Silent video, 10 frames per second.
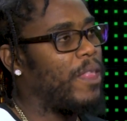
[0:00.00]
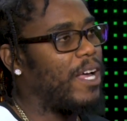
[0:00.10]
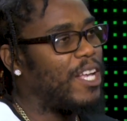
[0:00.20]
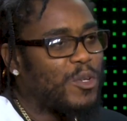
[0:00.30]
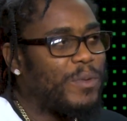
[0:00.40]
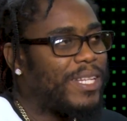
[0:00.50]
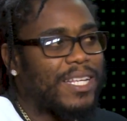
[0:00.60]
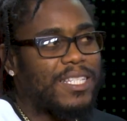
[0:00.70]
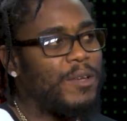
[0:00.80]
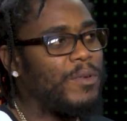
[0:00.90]
Because so I
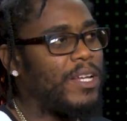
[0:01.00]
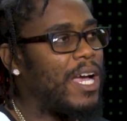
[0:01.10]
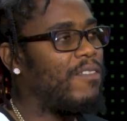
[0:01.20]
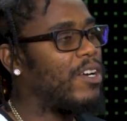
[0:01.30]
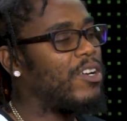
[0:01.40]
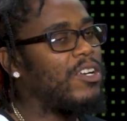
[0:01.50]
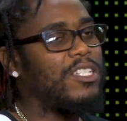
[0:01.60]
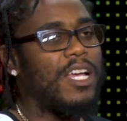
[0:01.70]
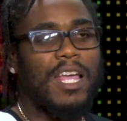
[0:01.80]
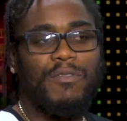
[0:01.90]
test them, you know, you have a
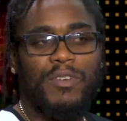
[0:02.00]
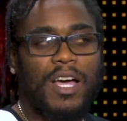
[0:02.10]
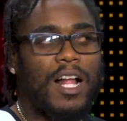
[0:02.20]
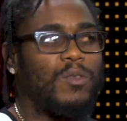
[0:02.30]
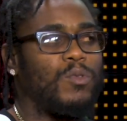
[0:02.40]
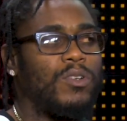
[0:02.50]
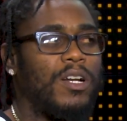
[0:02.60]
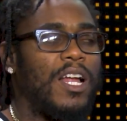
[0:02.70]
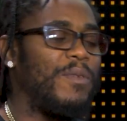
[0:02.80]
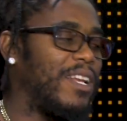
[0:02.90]
girl song, you have to call two
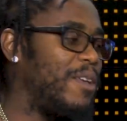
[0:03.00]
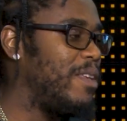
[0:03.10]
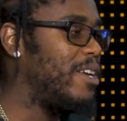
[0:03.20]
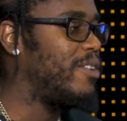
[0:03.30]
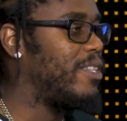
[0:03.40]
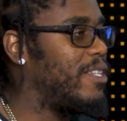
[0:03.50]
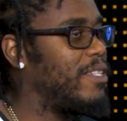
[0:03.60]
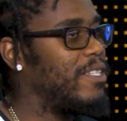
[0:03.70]
girls and make them hear it.